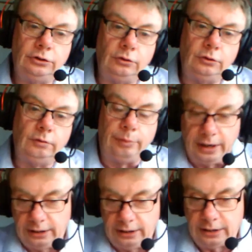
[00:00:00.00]
to
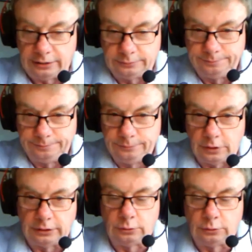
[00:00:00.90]
buying that,
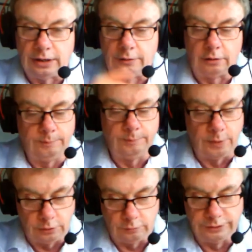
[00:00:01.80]
right? So or
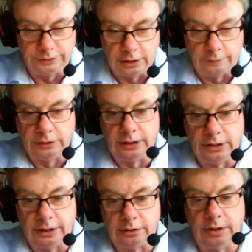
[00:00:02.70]
to reserving
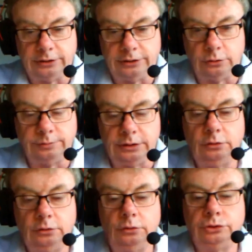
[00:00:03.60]
the item yet. So I'm
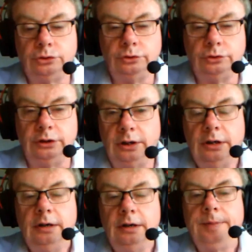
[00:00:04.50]
still going through the
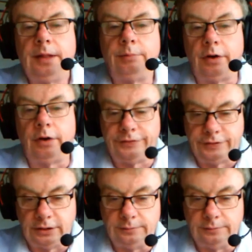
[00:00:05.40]

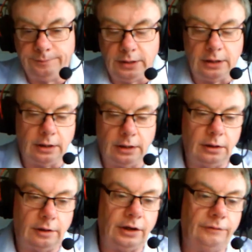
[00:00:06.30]
processing
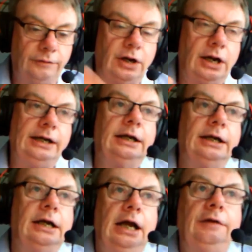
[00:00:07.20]
of it. If you
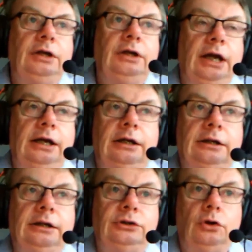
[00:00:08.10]
like, if you take
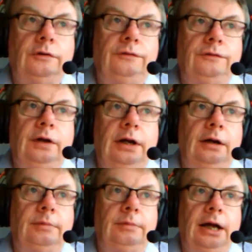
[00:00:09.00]
it, it's sort of
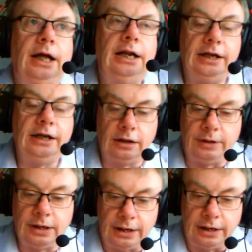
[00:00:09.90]
a little
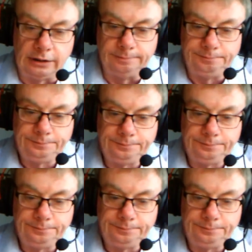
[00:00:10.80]
bit like